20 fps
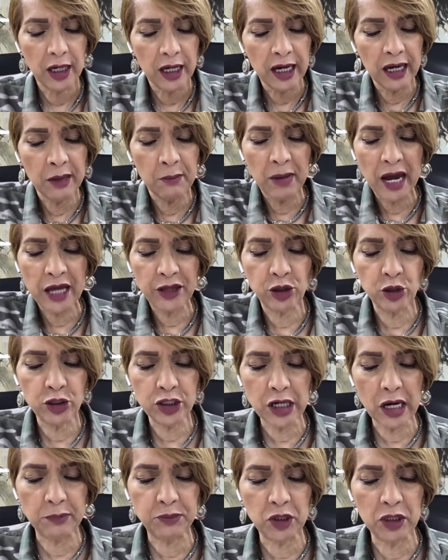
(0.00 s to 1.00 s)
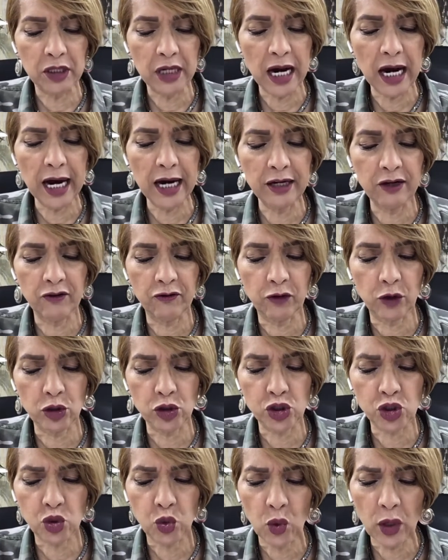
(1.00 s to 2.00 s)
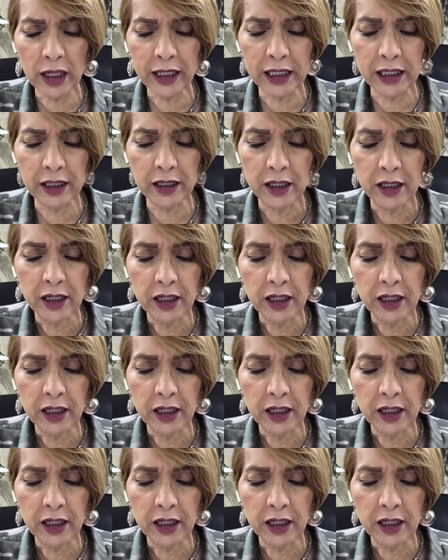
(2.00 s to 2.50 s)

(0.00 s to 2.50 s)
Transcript: In Matthew chapter 9 and verse 20,